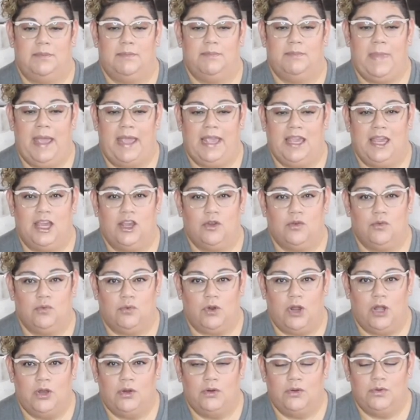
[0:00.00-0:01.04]
make it
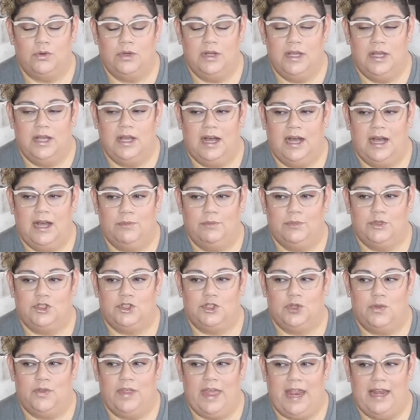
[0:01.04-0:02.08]
grow
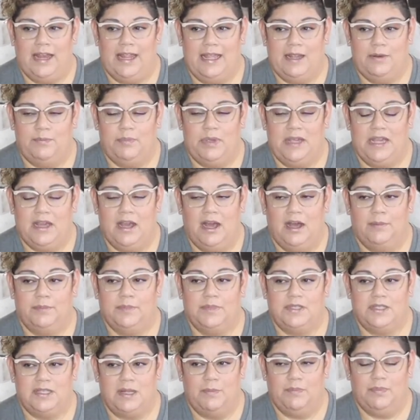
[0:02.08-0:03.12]
so that it
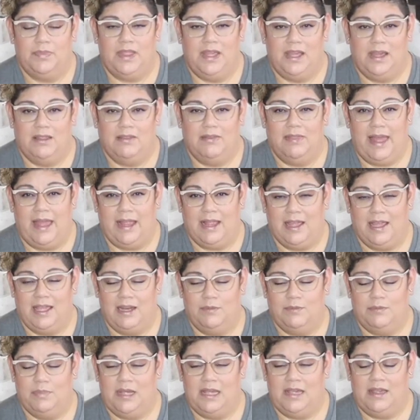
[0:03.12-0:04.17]
becomes something that
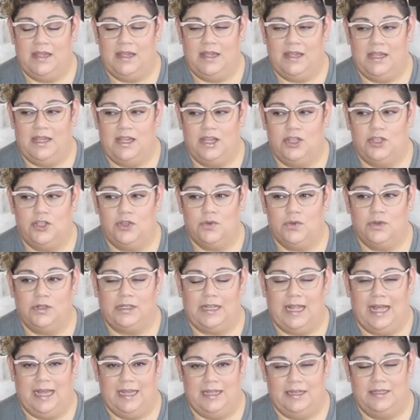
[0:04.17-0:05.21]
can be
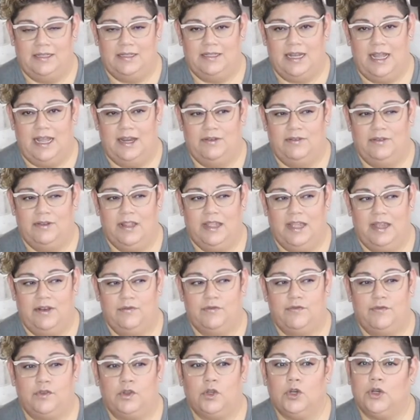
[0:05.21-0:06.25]
utilized and can
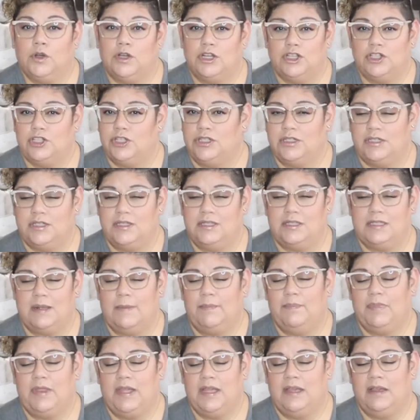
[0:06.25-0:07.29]
flourish into
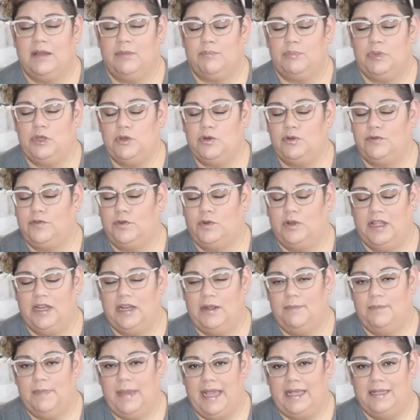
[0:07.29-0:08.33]
something beautiful and
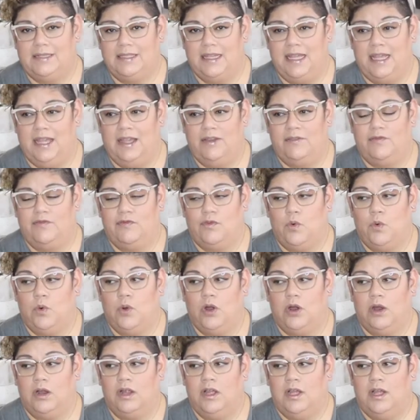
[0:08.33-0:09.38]
amazing
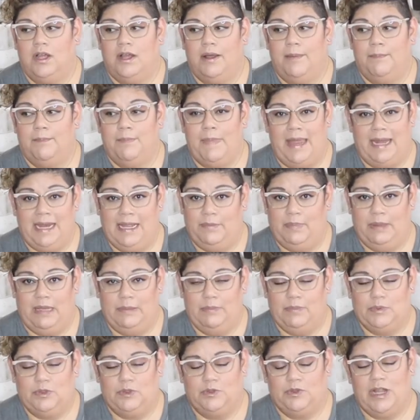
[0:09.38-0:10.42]
for many
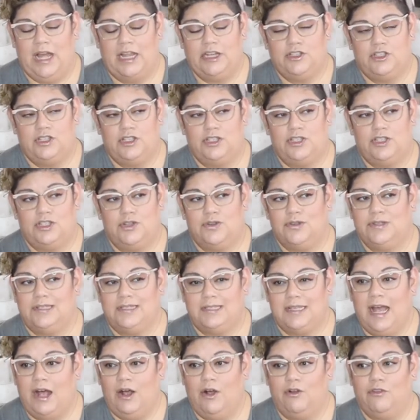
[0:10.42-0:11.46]
people, not just
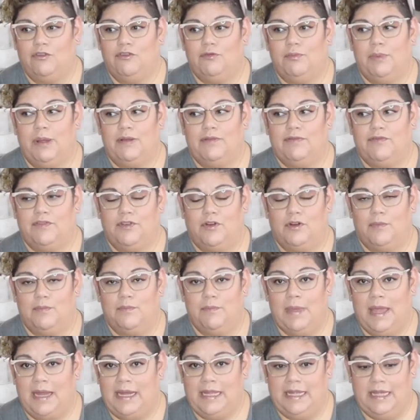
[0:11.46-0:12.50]
yourself, but for
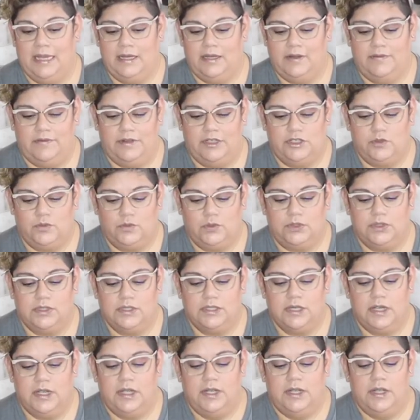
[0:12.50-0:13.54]
many
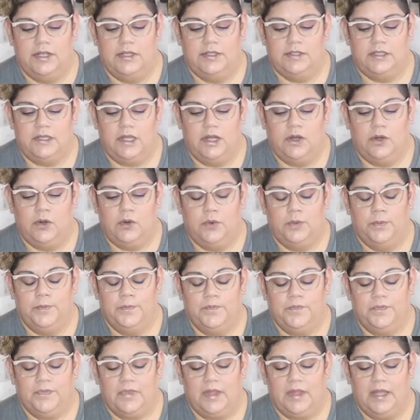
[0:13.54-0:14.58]
individuals. So
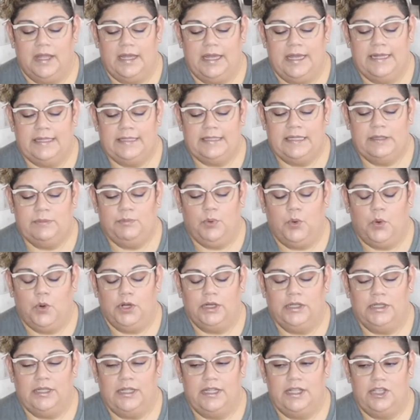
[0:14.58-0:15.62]
it's
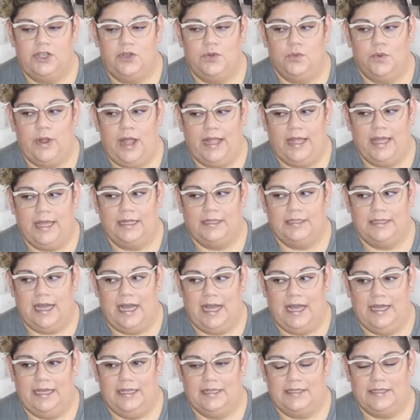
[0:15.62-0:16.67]
important that you
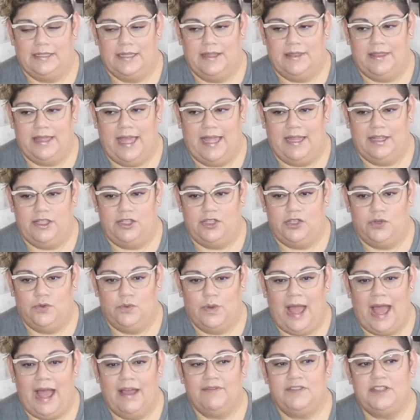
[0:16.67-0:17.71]
recognize that you
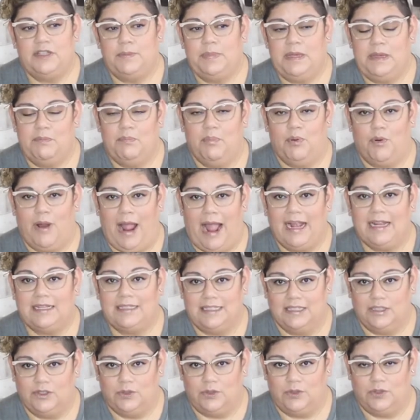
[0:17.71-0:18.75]
have to be
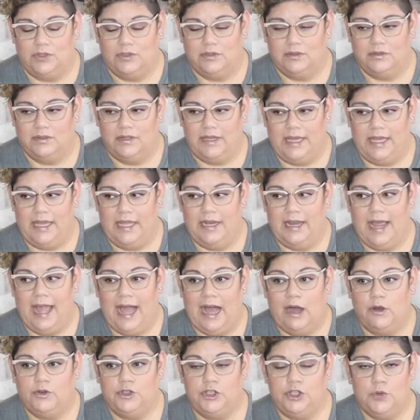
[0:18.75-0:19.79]
practical in
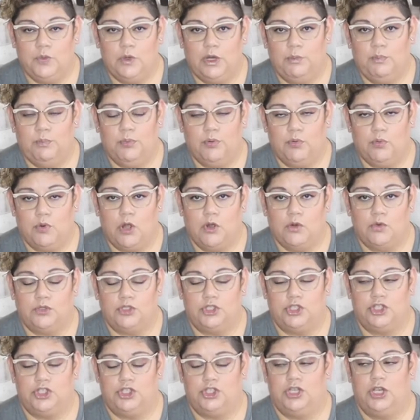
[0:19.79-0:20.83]
how you
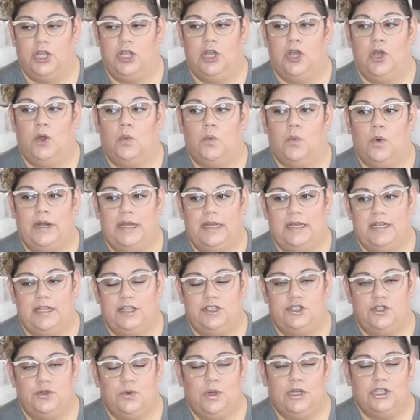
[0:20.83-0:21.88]
approach what it
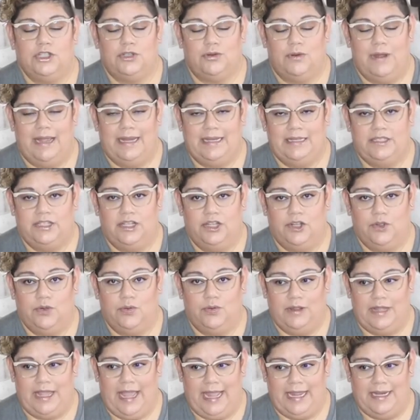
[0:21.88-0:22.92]
is you are trying to
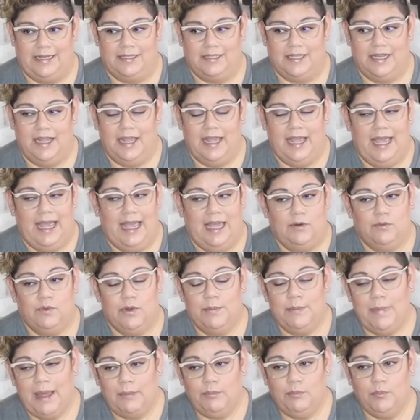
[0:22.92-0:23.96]
create. And
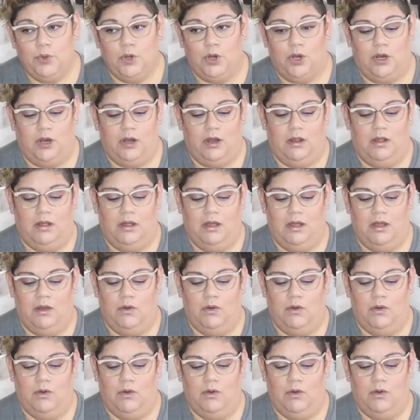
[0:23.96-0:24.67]
remember,